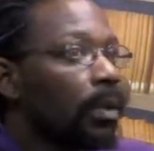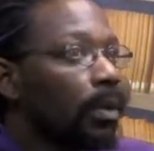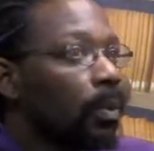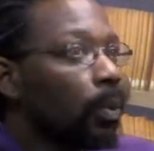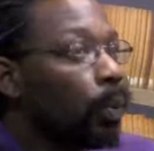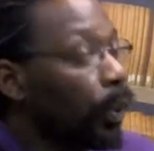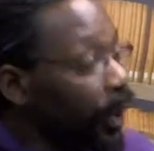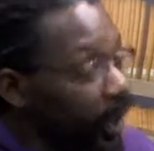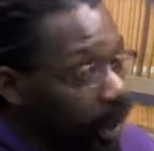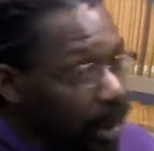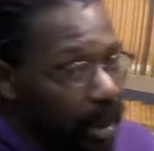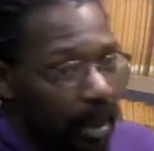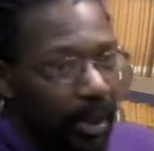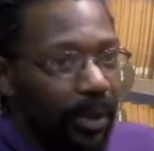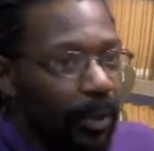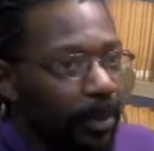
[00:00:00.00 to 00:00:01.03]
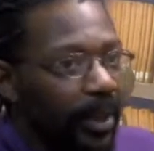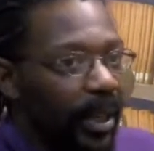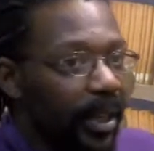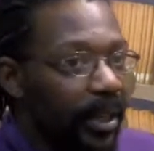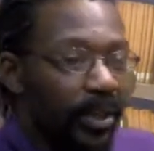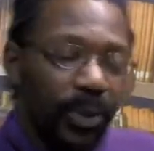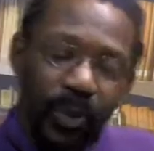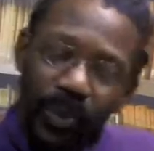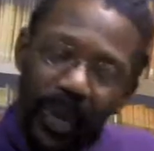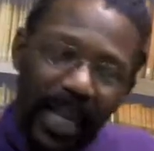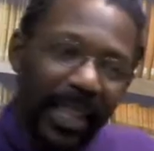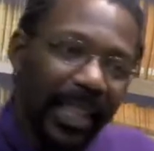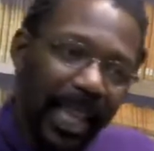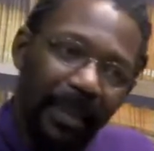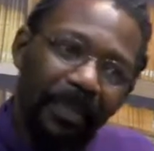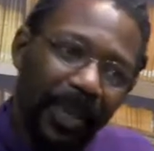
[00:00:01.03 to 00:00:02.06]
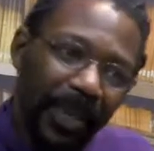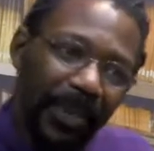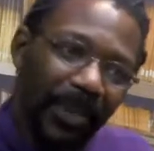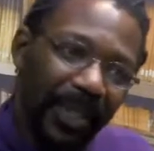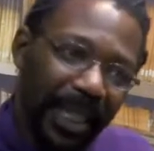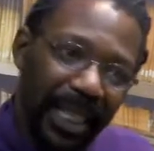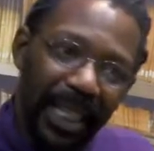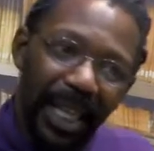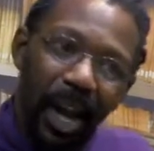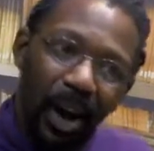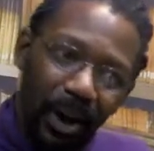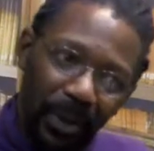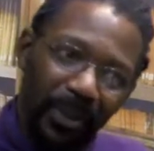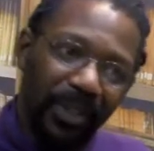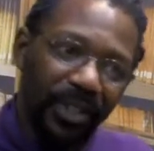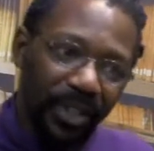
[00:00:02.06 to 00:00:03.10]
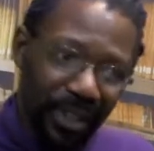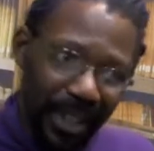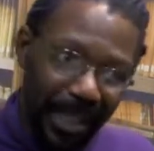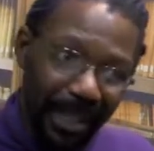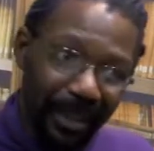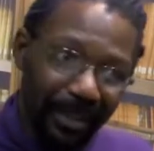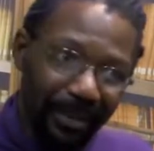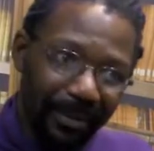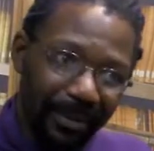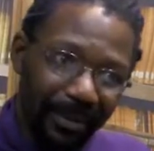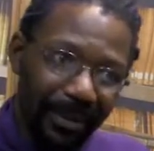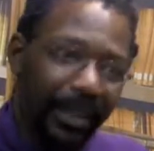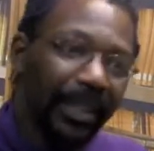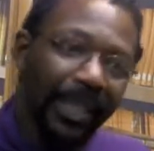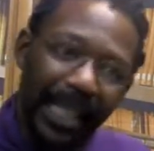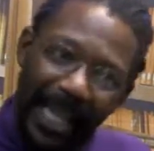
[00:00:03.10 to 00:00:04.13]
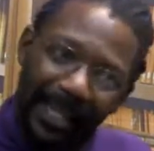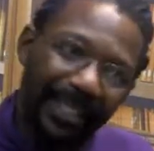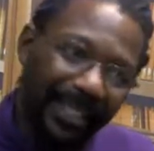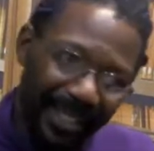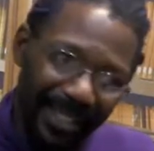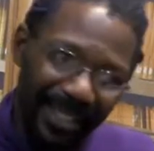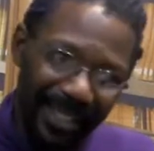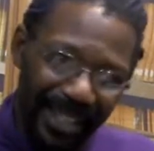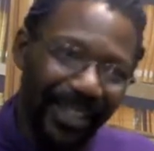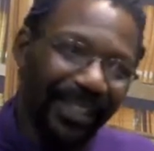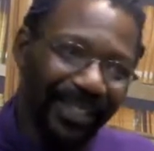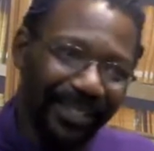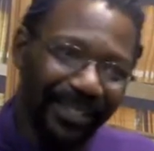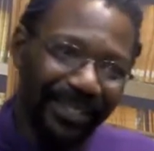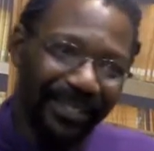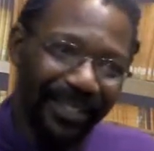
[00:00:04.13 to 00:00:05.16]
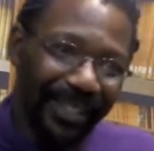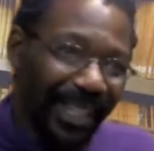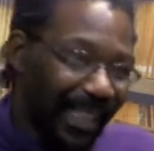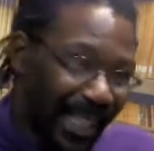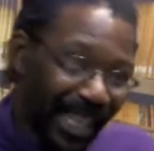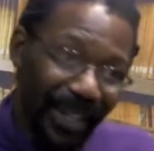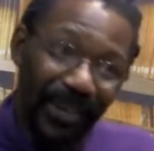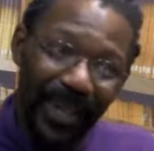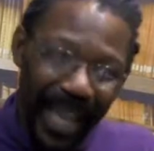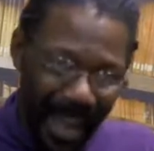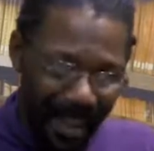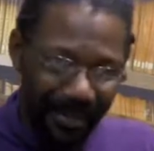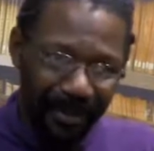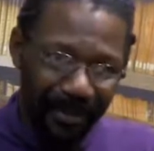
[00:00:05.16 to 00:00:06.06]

really good new players write that penalty on the sheet next to the skill that they don't have.